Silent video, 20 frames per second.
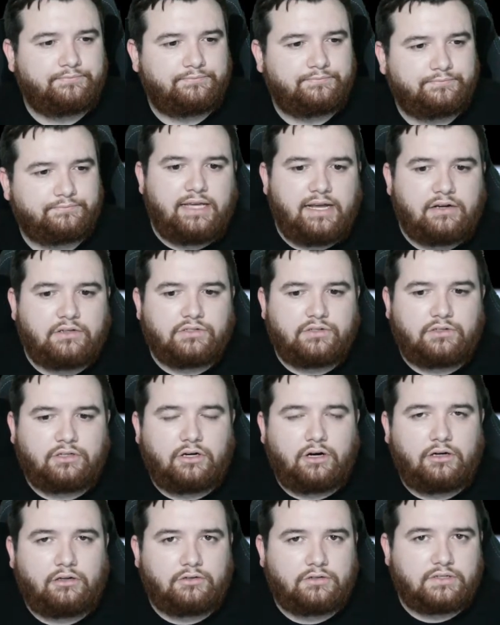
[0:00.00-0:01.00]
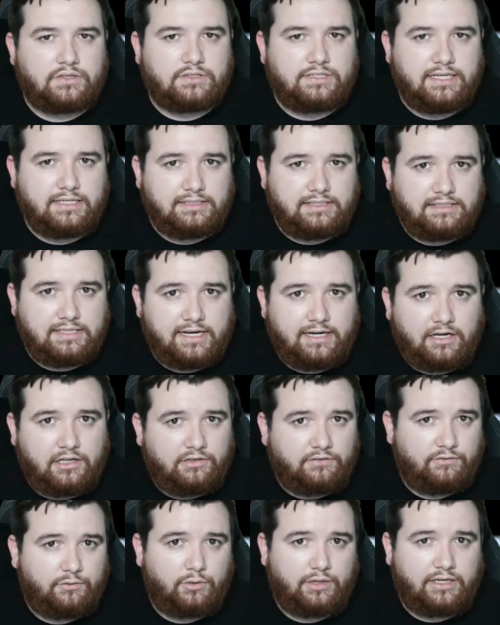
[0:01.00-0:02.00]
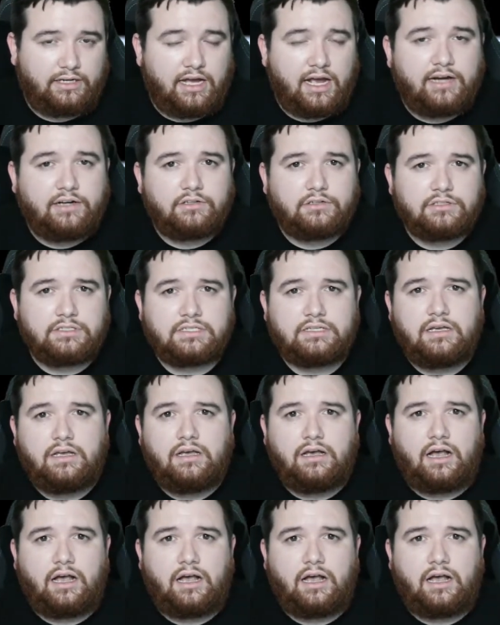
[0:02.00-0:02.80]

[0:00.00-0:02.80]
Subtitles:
So the Arizona Cardinals are set to take on the 49ers.